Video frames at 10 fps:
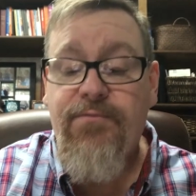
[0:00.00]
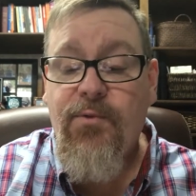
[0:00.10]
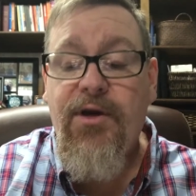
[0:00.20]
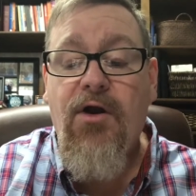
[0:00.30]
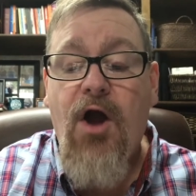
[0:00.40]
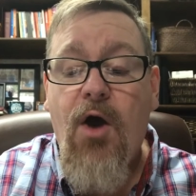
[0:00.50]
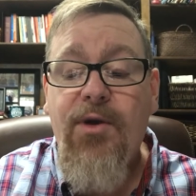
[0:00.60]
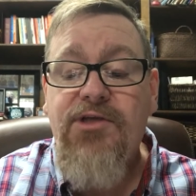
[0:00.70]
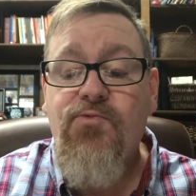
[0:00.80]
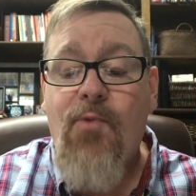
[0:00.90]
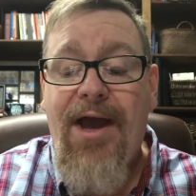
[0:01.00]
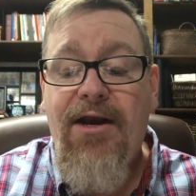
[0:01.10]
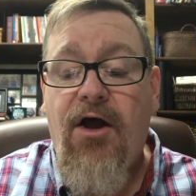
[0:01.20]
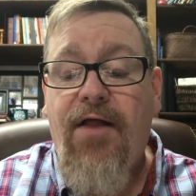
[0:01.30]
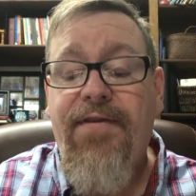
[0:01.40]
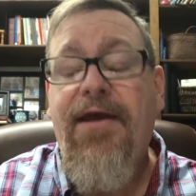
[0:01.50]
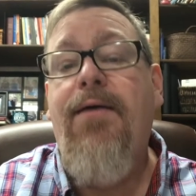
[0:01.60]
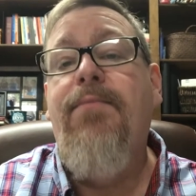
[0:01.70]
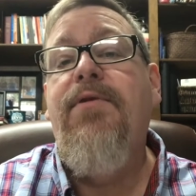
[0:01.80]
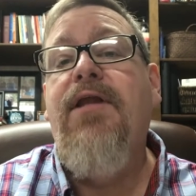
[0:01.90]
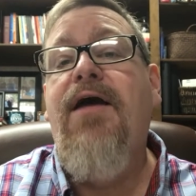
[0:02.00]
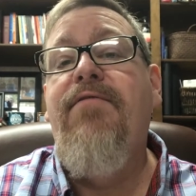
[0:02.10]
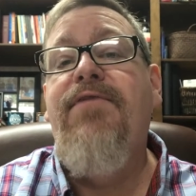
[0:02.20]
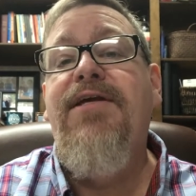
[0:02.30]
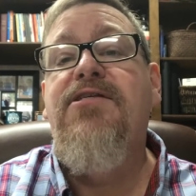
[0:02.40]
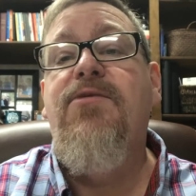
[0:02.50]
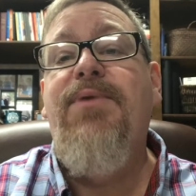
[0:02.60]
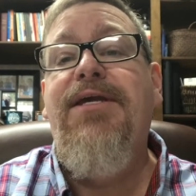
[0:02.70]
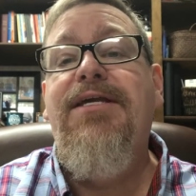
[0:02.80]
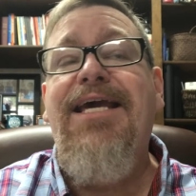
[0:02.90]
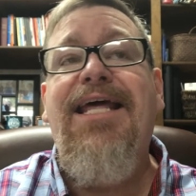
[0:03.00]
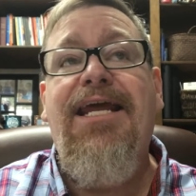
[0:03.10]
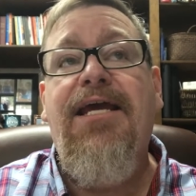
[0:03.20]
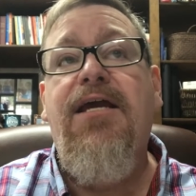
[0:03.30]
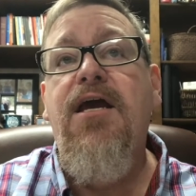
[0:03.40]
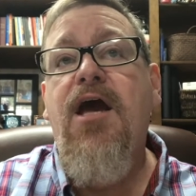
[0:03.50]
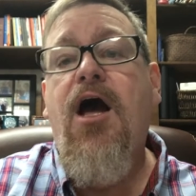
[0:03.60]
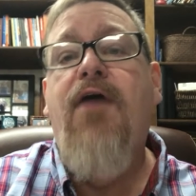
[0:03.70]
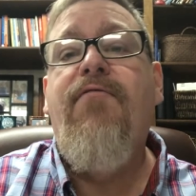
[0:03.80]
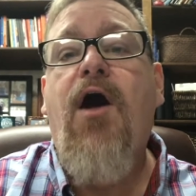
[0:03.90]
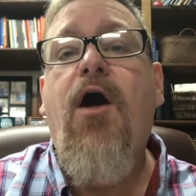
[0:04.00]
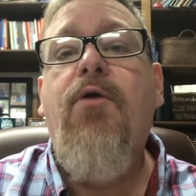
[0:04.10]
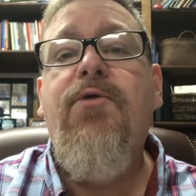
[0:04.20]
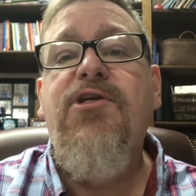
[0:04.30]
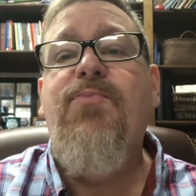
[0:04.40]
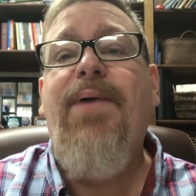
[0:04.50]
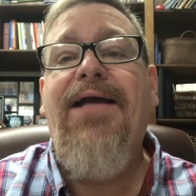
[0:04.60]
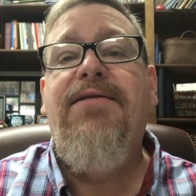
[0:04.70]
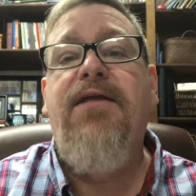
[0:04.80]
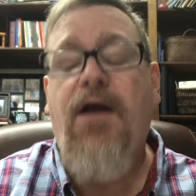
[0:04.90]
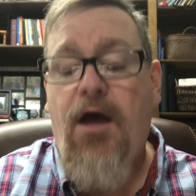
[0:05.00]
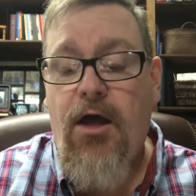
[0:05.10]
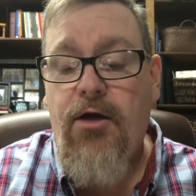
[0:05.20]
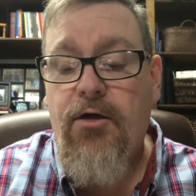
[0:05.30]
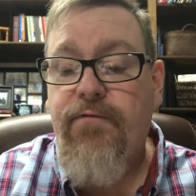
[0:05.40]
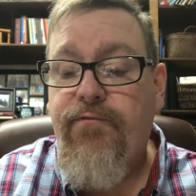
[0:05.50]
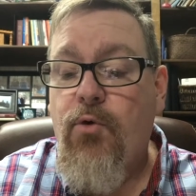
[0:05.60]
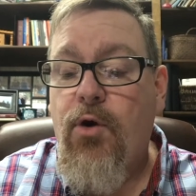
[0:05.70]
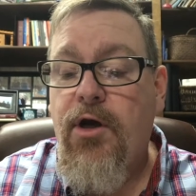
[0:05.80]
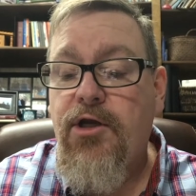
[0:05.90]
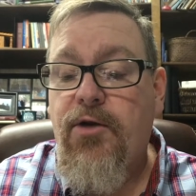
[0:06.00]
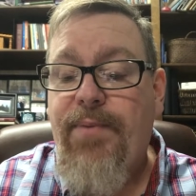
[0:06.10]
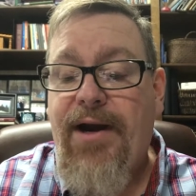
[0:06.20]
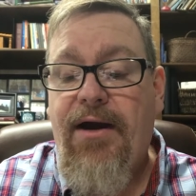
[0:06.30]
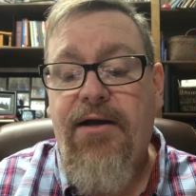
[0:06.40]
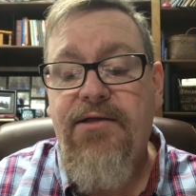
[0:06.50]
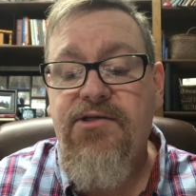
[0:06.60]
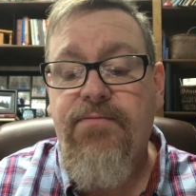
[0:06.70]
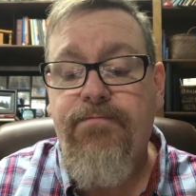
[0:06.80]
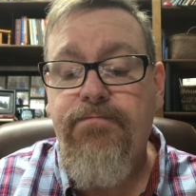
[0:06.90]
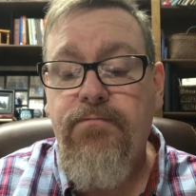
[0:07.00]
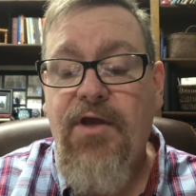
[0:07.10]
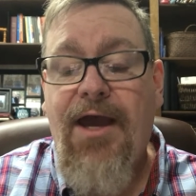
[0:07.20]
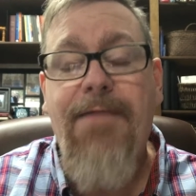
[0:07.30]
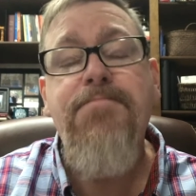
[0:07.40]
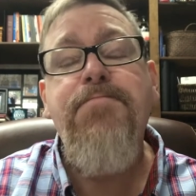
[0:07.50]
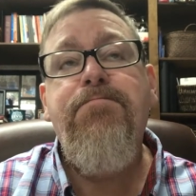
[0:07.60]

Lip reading: We don't always wait on them. Love is the beginning of all respect and honor for your parents. Okay.